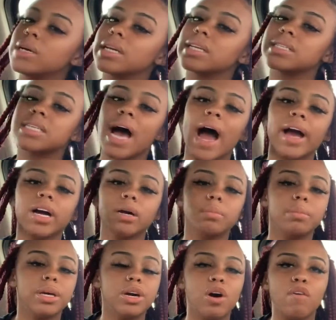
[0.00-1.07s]
an entire
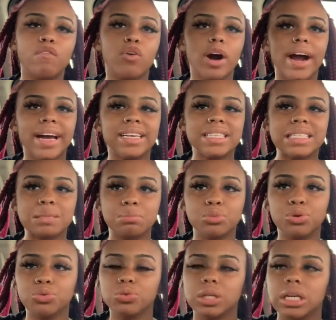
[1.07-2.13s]
meal for a
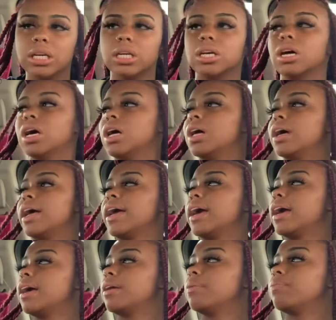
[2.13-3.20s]
smoothie
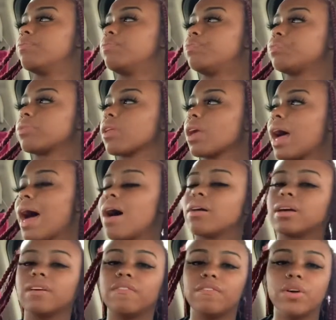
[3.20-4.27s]
and I'll
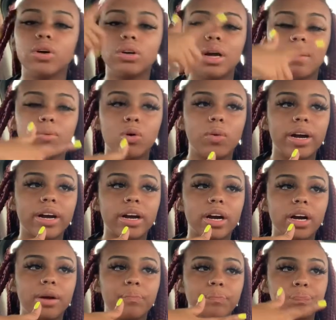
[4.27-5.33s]
get filled up
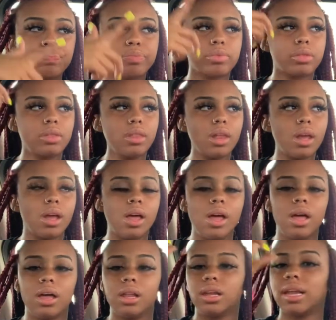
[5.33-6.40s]
quicker,
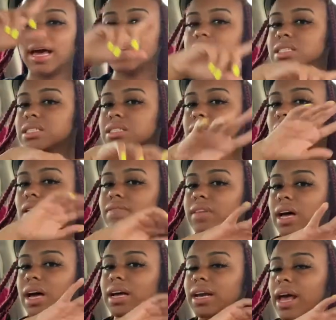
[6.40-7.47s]
less of the
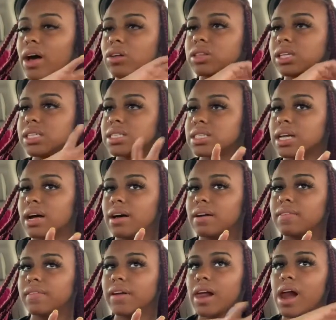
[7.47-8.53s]
unhealthy
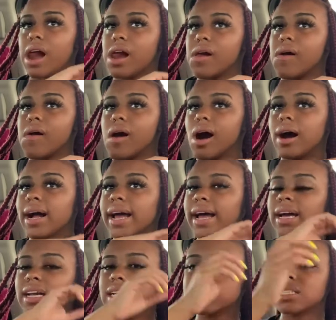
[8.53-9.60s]
stuff,
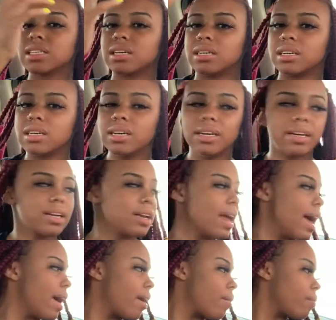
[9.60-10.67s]
and it's good.
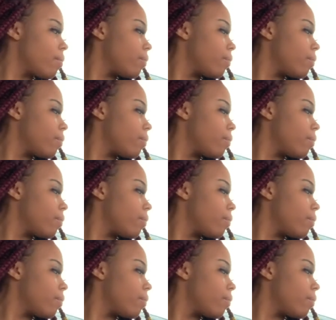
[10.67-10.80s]
Like